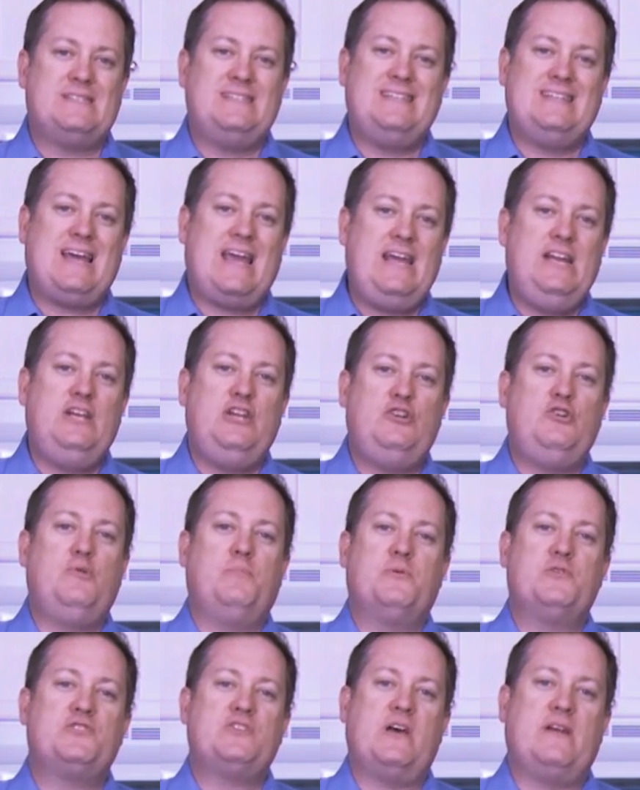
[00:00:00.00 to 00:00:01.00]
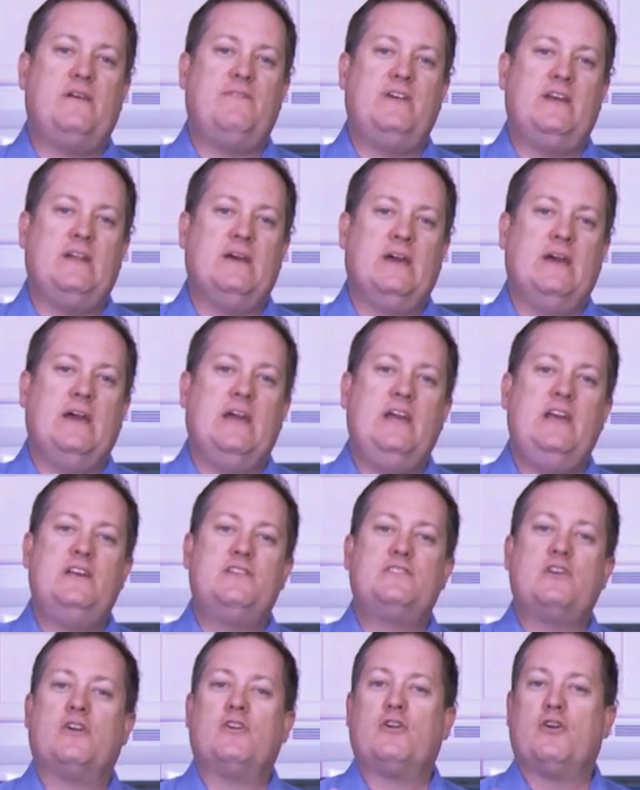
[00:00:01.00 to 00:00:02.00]
92% of it
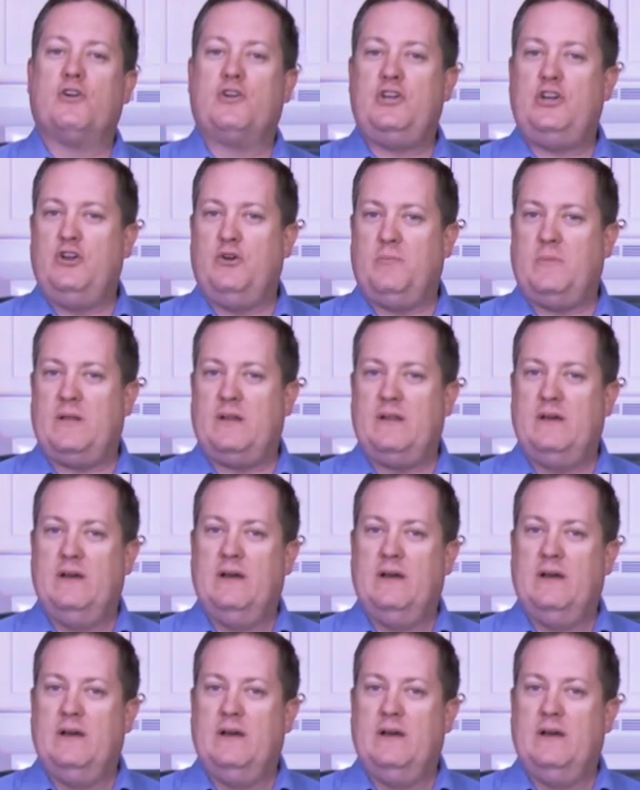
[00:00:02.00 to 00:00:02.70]
is curcumin.